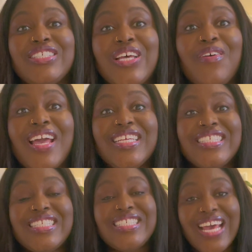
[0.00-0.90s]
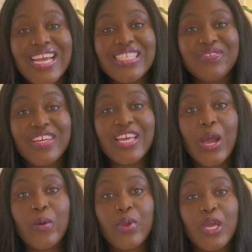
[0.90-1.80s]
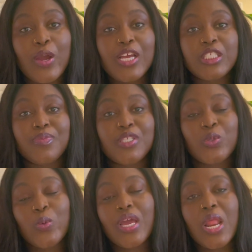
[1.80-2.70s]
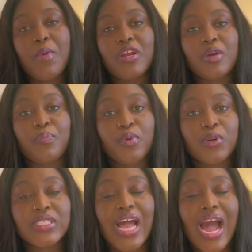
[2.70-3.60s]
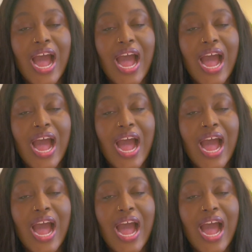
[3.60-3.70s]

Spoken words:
so in today's video, we are going to be talking about the books that